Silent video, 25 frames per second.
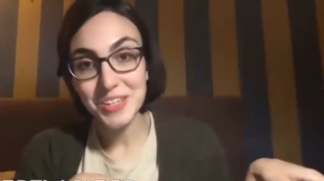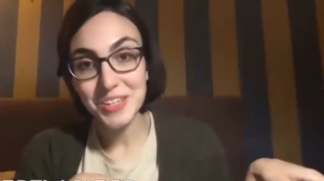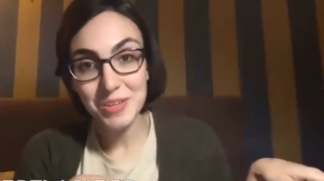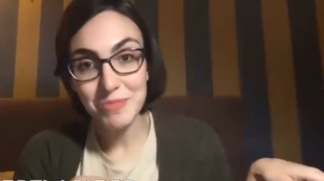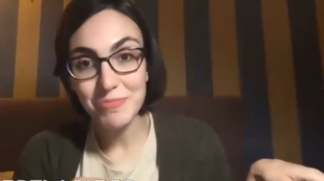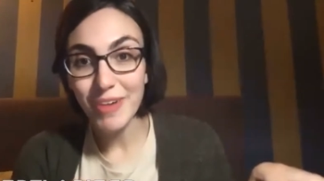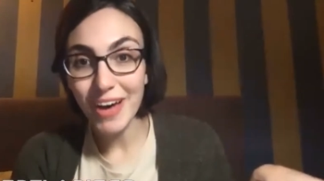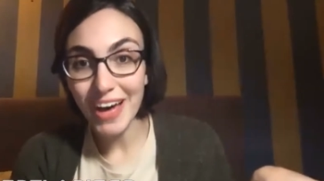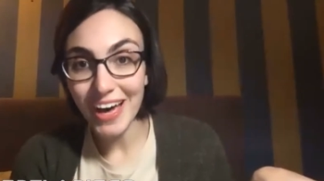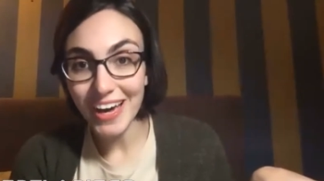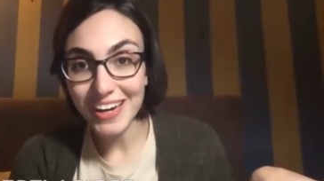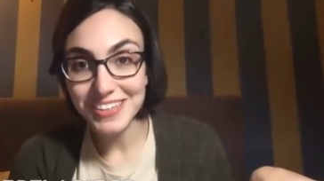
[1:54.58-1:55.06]

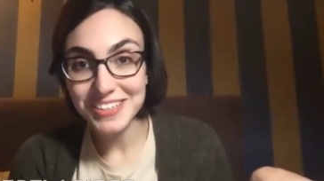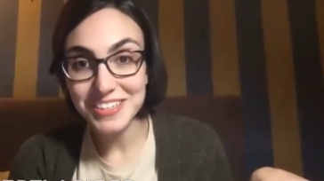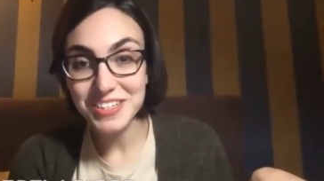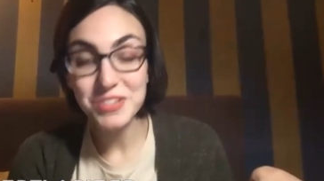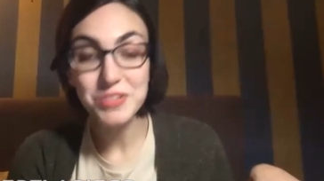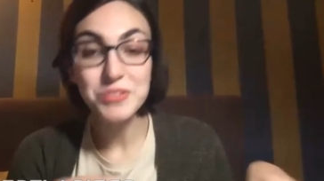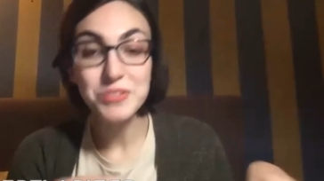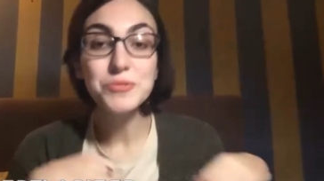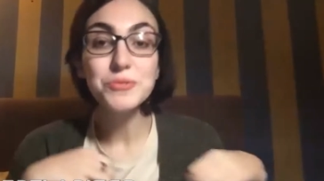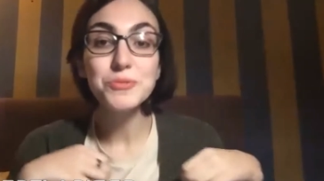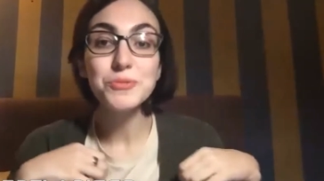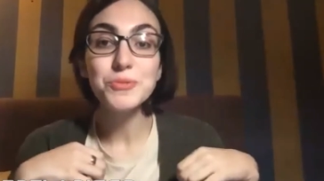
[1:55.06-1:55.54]
back
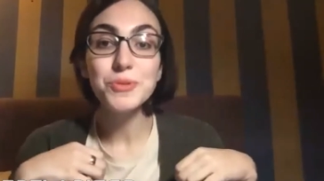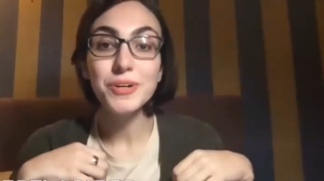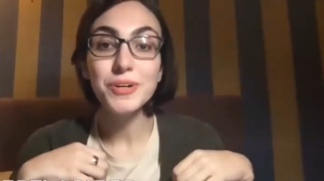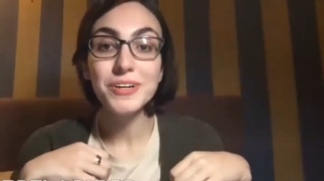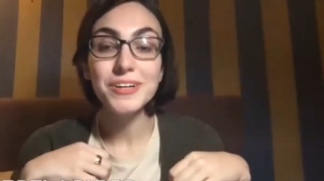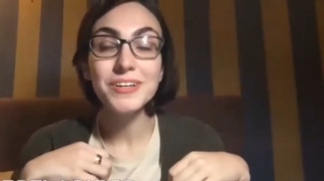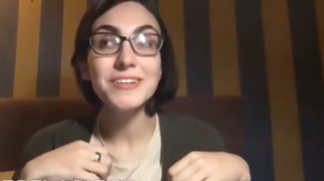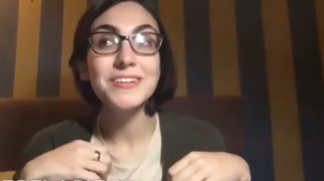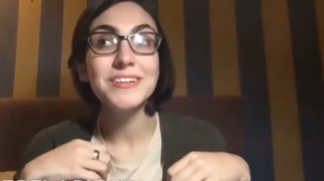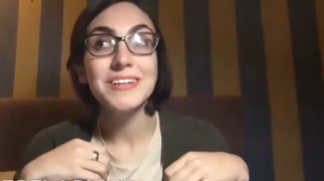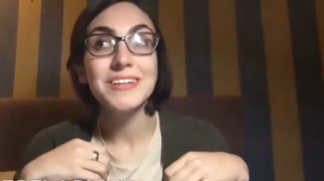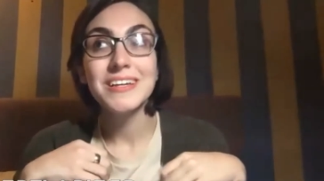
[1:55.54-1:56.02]
to,
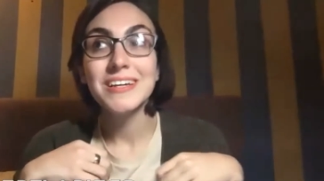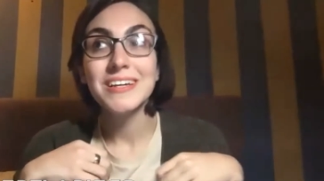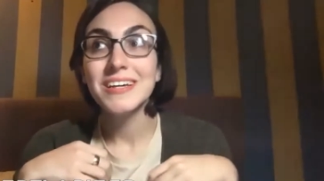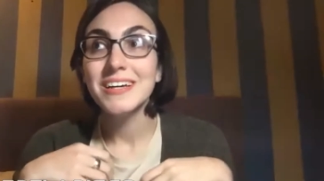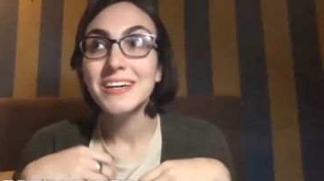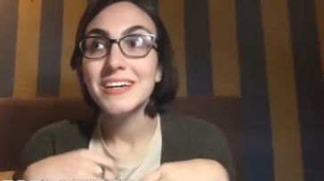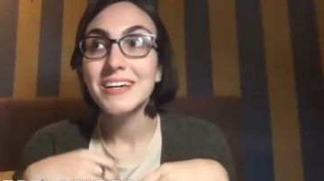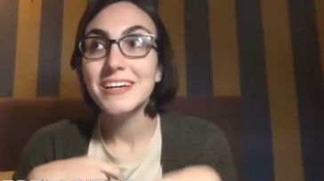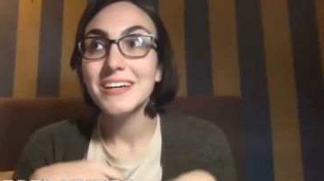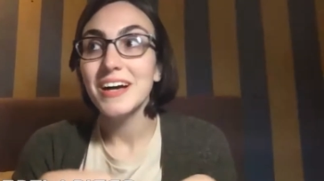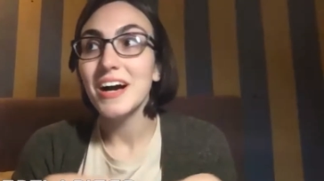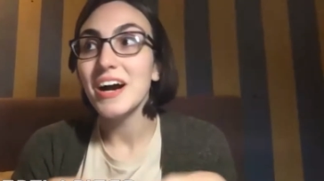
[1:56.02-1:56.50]

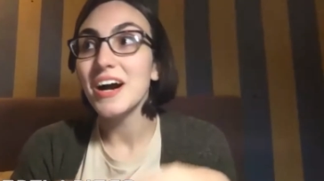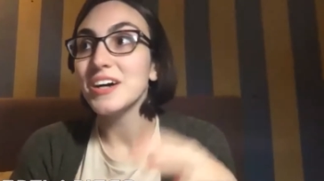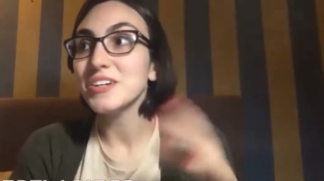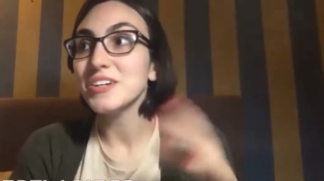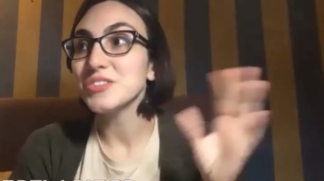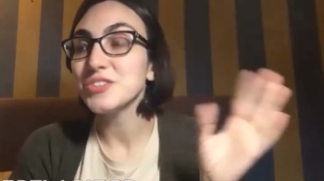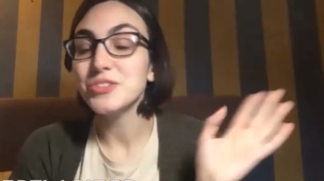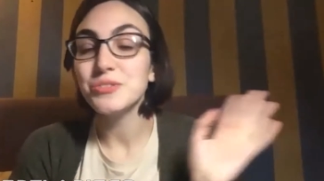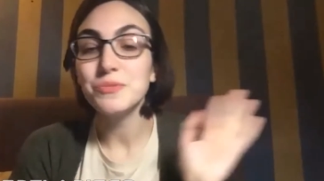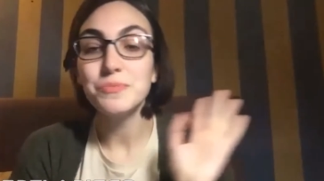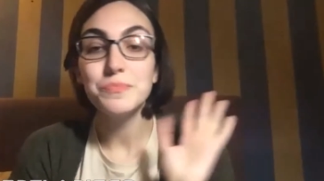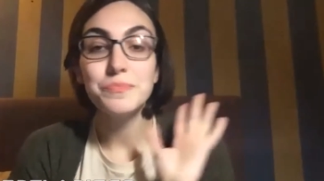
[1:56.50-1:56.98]

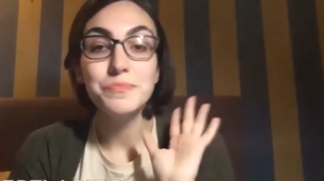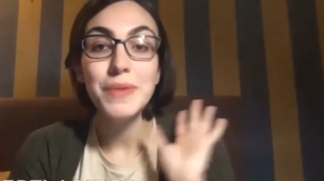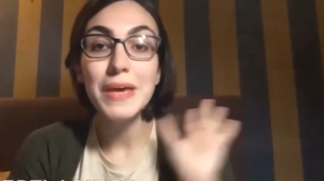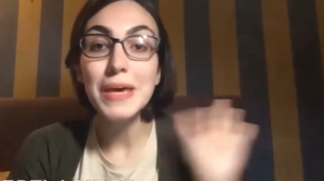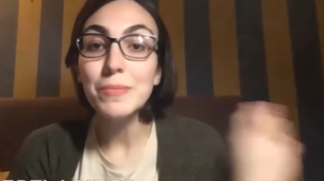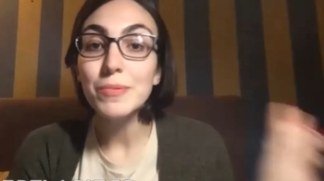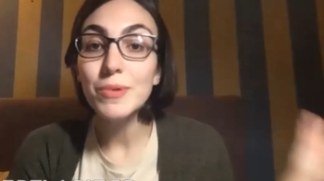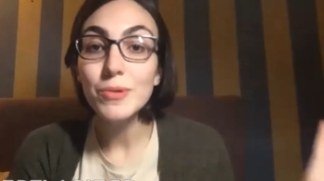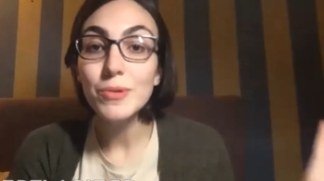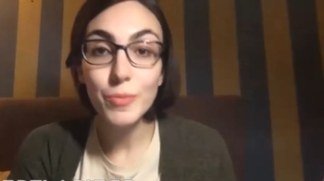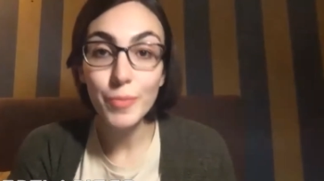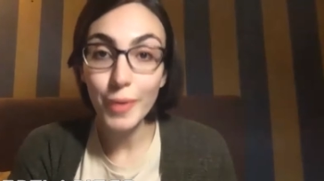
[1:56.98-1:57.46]

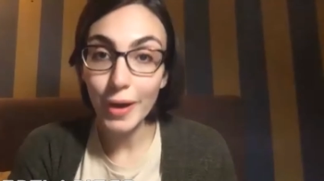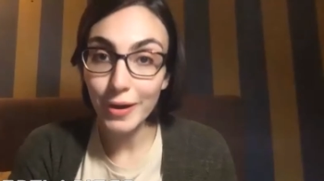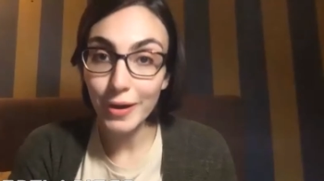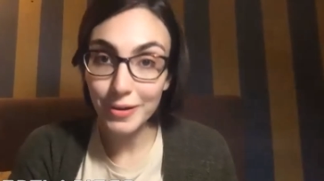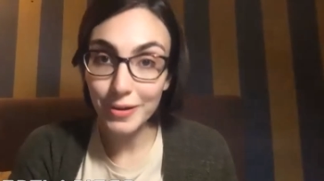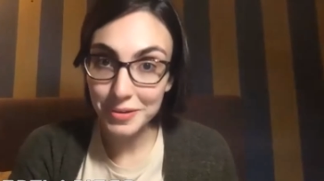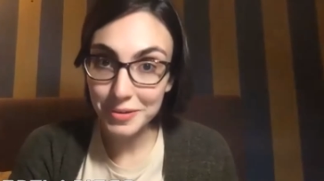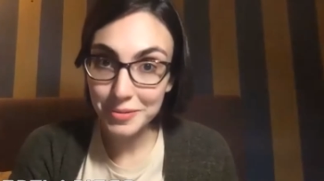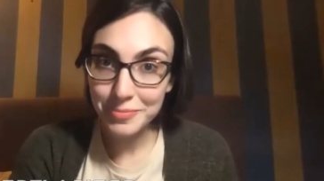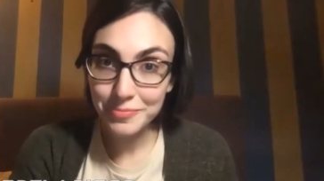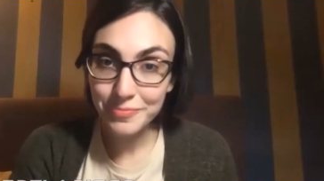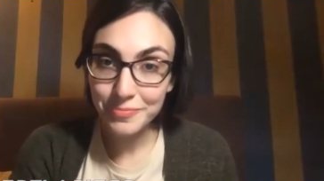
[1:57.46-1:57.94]
baby
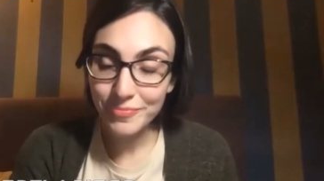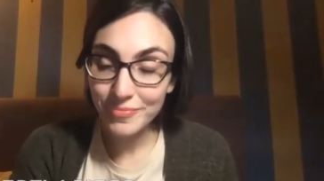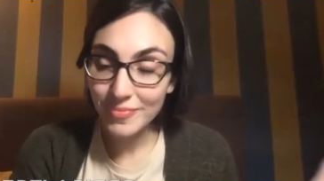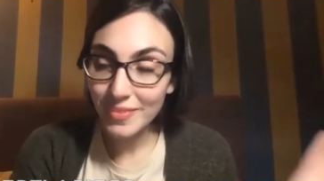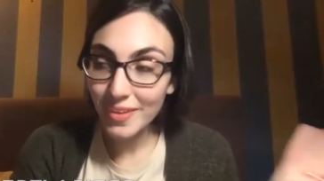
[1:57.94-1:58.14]
Rebecca.